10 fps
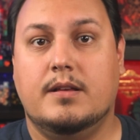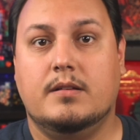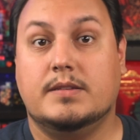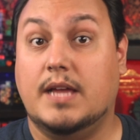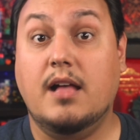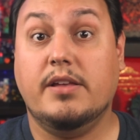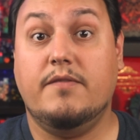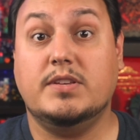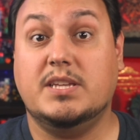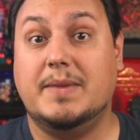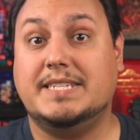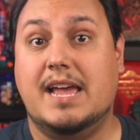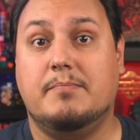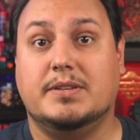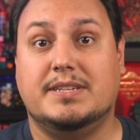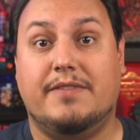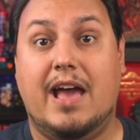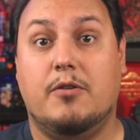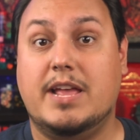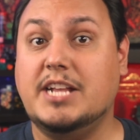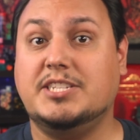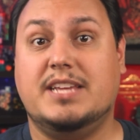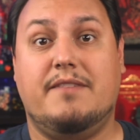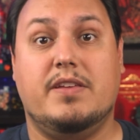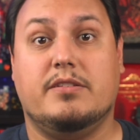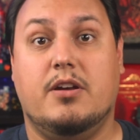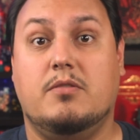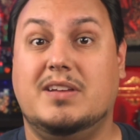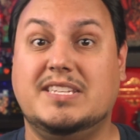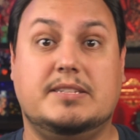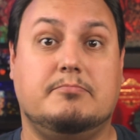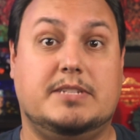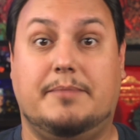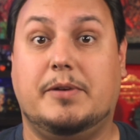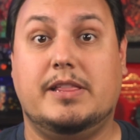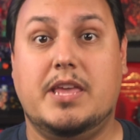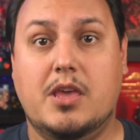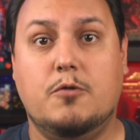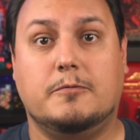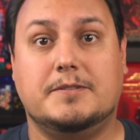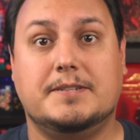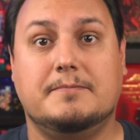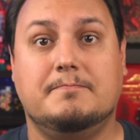So I'll give you some examples of how each saving throw is typically used.